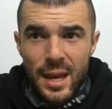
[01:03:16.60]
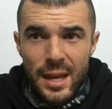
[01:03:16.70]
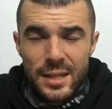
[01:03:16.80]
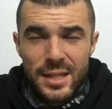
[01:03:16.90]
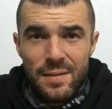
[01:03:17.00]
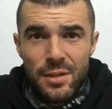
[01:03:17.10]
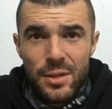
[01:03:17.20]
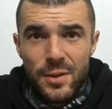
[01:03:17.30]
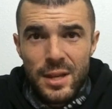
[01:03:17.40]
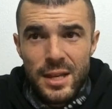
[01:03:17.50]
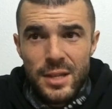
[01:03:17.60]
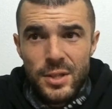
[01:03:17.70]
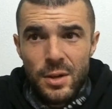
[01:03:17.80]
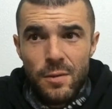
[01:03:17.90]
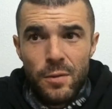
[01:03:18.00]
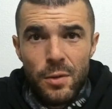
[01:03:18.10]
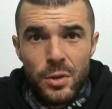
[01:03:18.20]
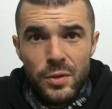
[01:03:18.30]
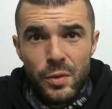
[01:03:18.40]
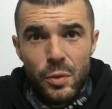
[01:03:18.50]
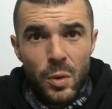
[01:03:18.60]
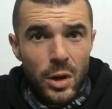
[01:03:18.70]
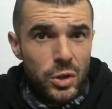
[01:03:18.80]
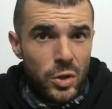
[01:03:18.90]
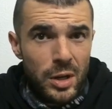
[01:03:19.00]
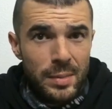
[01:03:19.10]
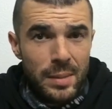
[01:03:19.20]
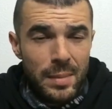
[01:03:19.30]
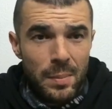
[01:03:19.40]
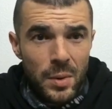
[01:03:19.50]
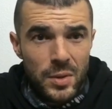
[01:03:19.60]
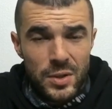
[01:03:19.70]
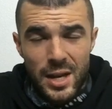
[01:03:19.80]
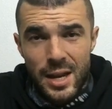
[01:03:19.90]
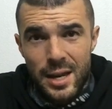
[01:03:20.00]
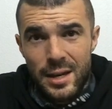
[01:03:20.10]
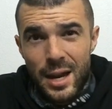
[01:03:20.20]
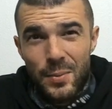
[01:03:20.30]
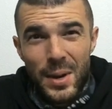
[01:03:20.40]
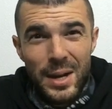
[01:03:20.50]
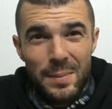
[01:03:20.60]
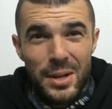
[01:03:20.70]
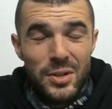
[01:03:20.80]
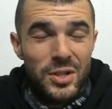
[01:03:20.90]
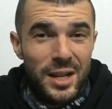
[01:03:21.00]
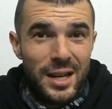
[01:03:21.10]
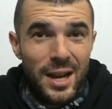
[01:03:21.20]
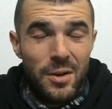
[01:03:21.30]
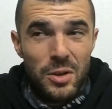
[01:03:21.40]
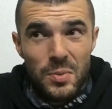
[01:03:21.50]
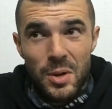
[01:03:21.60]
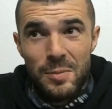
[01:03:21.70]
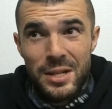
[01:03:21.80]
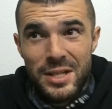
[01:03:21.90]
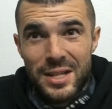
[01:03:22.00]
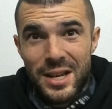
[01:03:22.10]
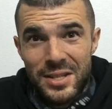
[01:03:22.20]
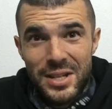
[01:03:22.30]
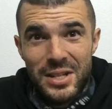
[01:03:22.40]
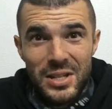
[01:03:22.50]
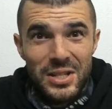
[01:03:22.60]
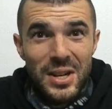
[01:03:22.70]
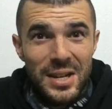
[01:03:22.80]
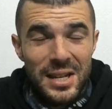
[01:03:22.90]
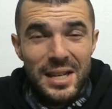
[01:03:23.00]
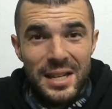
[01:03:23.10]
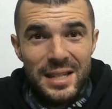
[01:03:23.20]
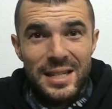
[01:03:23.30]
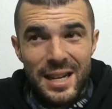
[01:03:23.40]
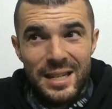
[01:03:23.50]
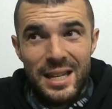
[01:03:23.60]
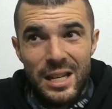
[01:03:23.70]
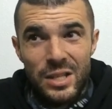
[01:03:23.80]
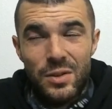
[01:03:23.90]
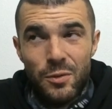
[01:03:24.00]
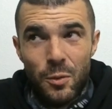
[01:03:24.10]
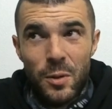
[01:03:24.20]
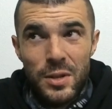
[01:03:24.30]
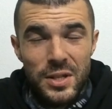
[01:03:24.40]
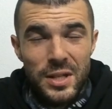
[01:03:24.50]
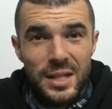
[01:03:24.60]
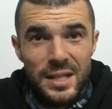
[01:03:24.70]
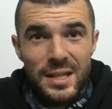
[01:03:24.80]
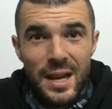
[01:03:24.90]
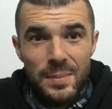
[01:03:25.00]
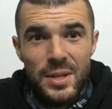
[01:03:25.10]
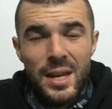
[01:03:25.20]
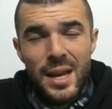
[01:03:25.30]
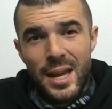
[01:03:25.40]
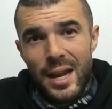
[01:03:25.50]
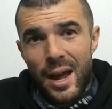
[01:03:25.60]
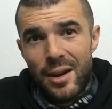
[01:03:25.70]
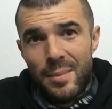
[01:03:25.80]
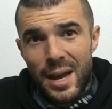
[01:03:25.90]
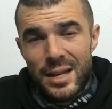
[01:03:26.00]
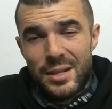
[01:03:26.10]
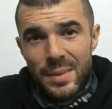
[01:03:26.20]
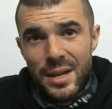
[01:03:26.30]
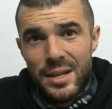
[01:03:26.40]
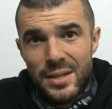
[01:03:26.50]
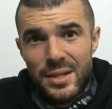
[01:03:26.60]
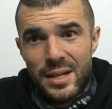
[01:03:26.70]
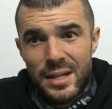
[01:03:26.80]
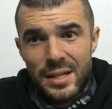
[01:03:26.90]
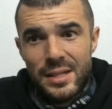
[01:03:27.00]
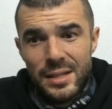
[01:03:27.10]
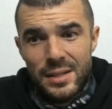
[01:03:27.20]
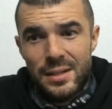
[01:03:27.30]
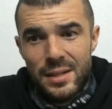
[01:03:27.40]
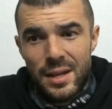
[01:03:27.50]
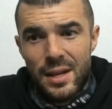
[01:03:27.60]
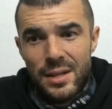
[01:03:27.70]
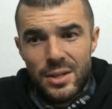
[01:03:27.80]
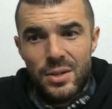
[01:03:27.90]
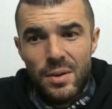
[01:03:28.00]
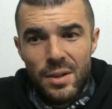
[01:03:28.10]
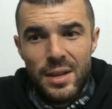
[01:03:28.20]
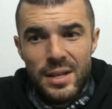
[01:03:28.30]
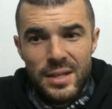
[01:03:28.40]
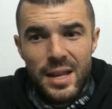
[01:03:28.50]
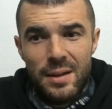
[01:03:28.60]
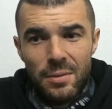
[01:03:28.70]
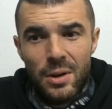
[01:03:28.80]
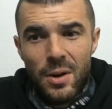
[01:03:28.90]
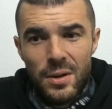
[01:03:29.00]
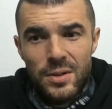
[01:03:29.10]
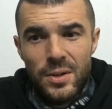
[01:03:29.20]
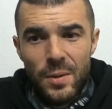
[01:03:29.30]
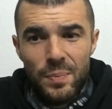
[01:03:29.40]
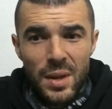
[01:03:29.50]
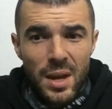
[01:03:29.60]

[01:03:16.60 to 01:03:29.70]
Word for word: at 7.30 Eastern for those of you who are Journeyman members, and I recommend you check it out because we're going to be discussing study techniques for the 16 types and how to maximize uh, uh, certain things in that regard. So